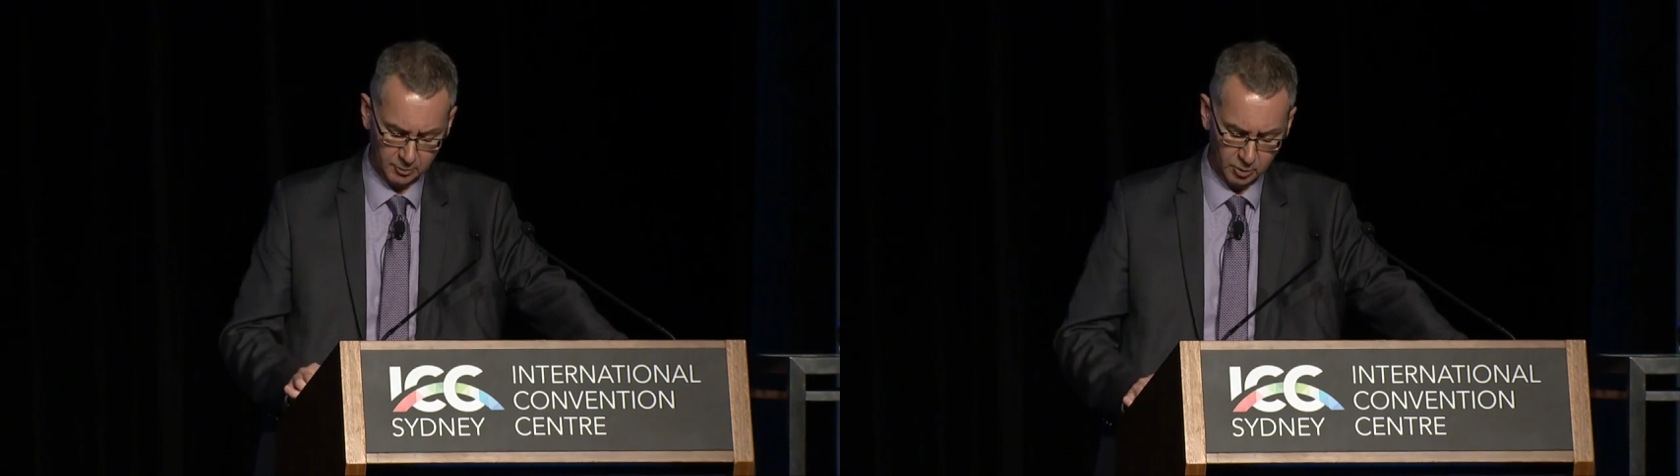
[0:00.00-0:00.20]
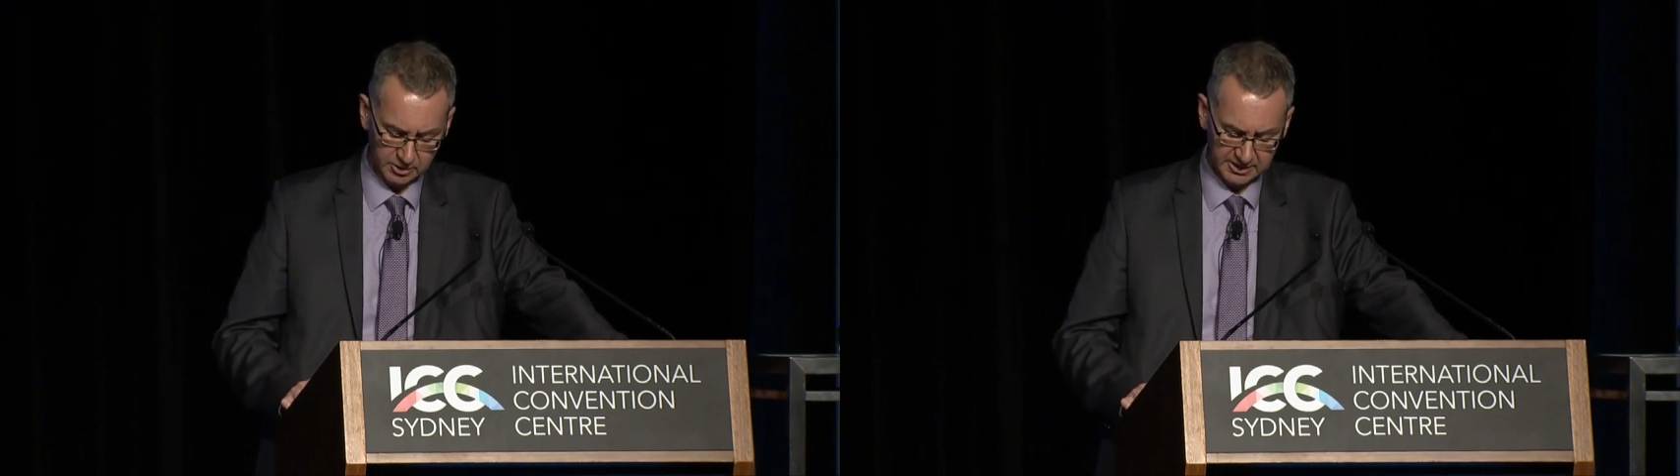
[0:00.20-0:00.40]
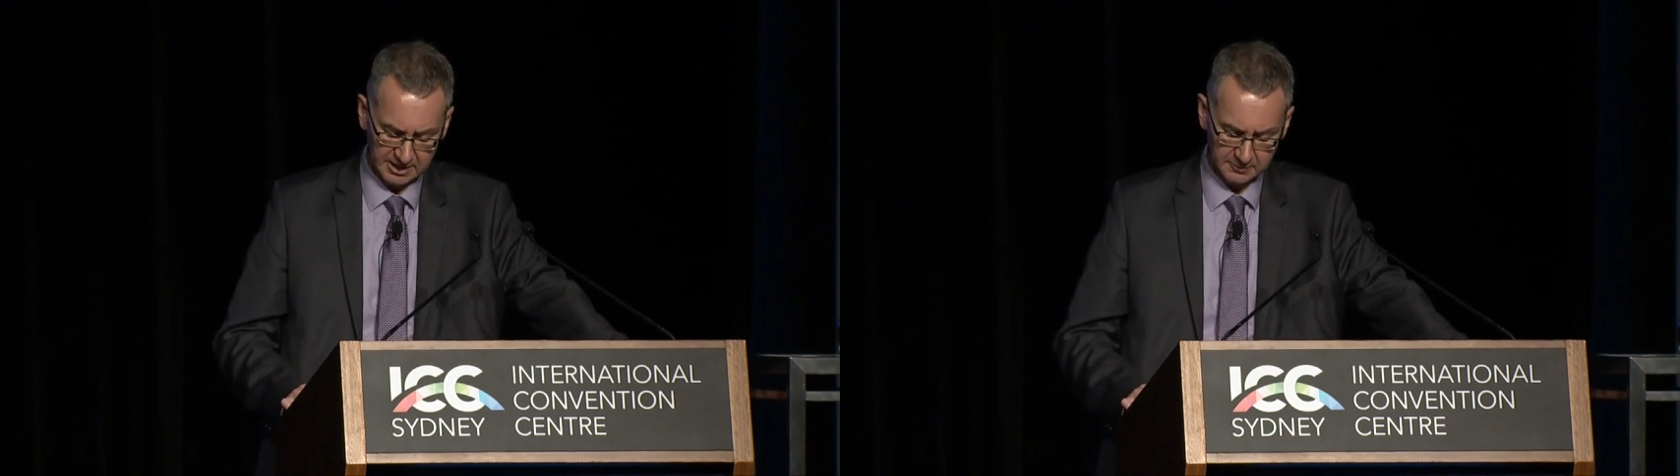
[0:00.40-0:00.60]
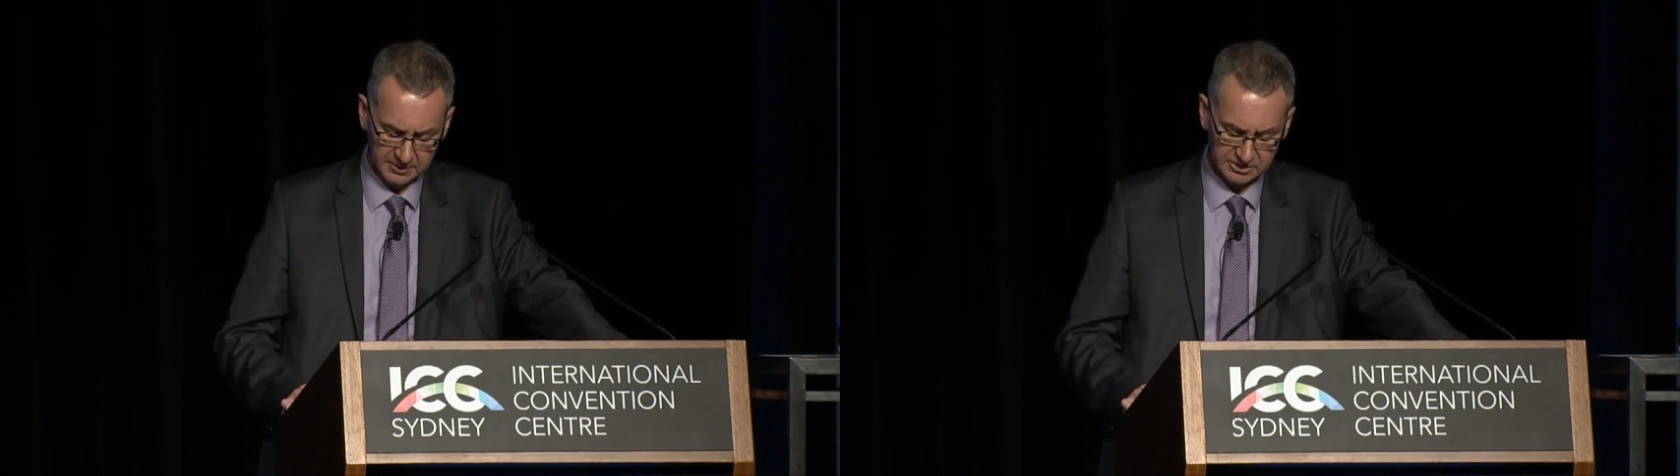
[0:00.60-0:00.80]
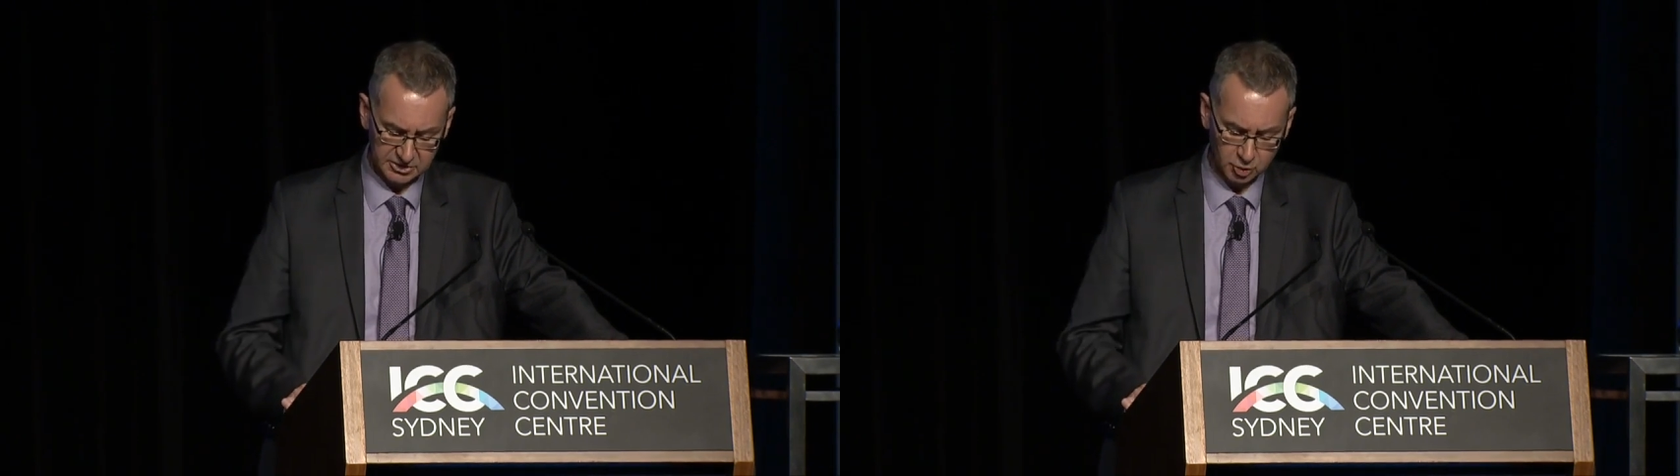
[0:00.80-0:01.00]
what
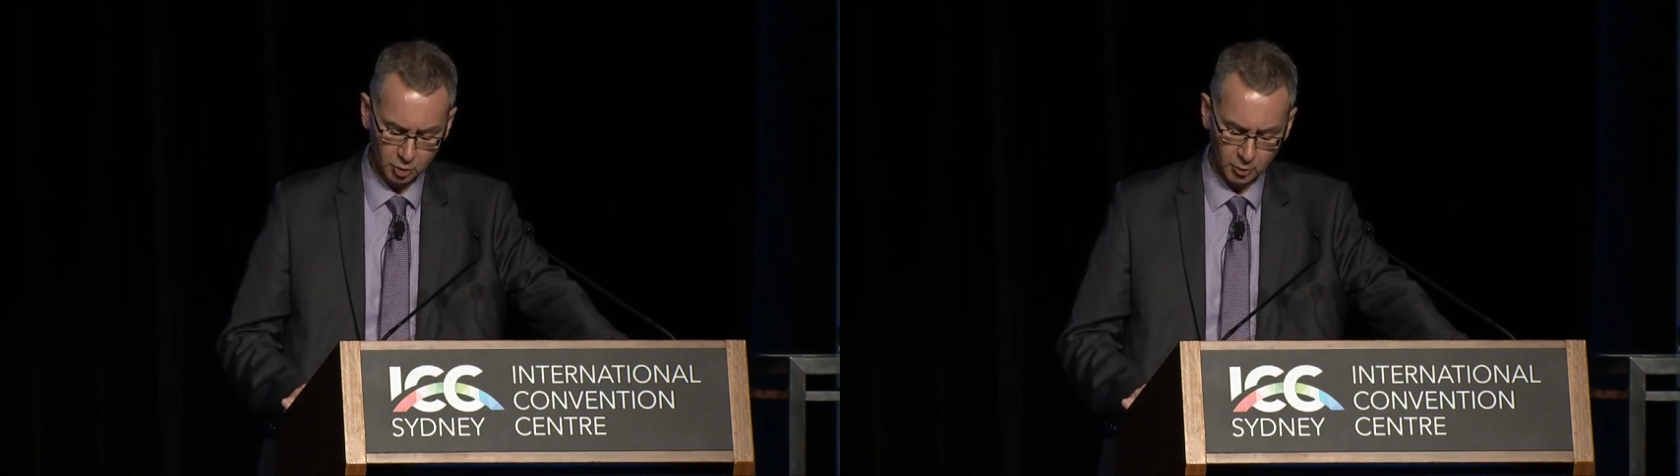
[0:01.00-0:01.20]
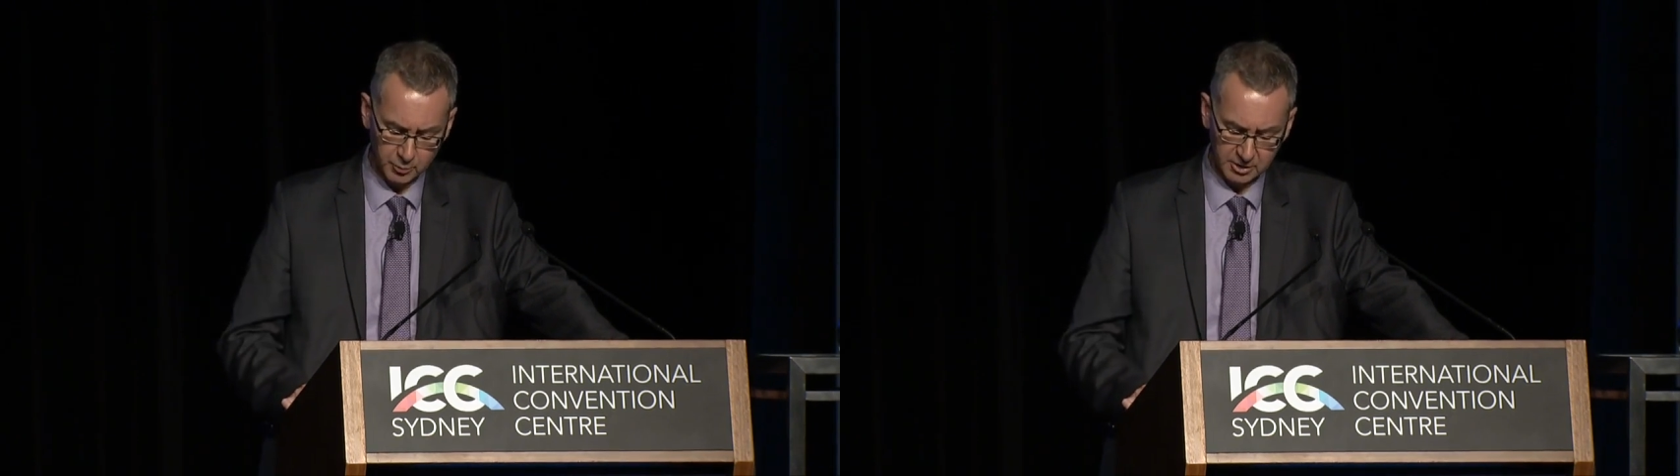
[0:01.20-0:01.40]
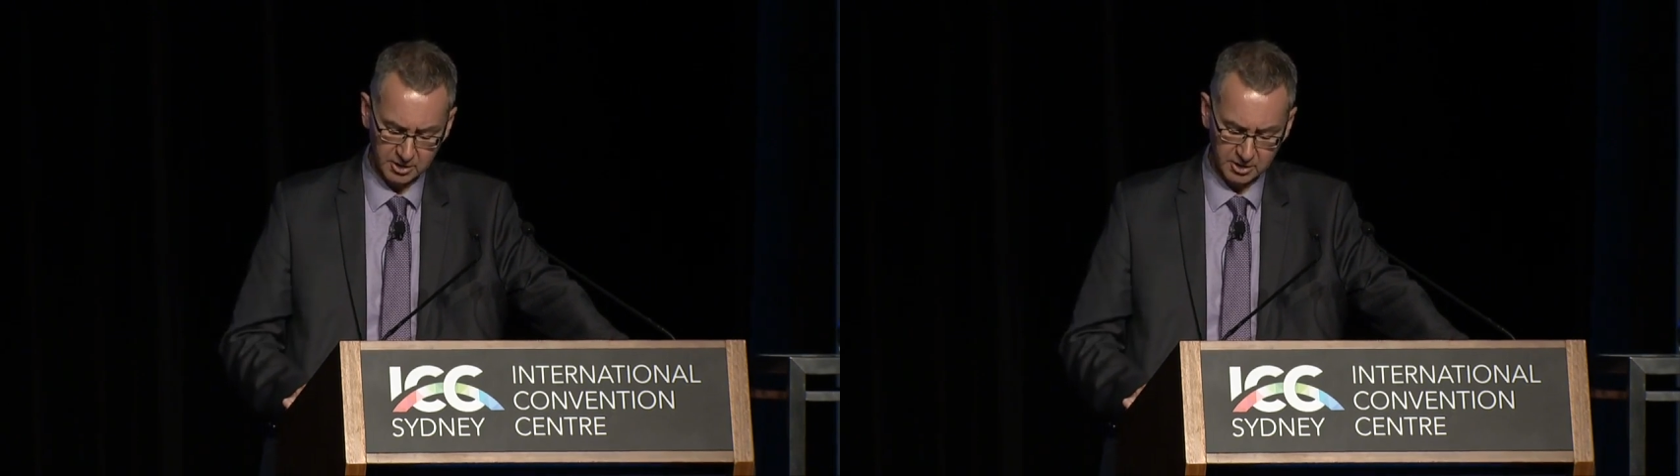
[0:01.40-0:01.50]
companies' corporate